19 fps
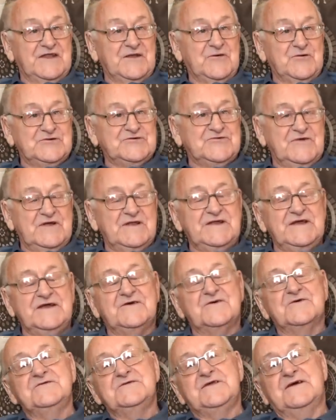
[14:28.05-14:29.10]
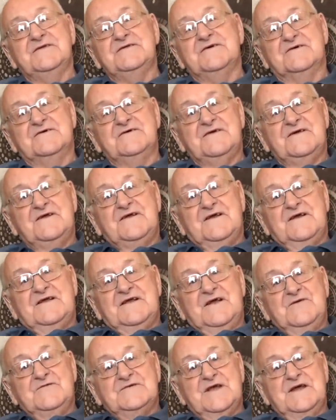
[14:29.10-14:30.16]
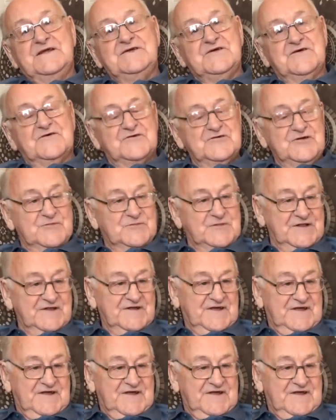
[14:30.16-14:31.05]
and it was really good, you know. It was enjoyable.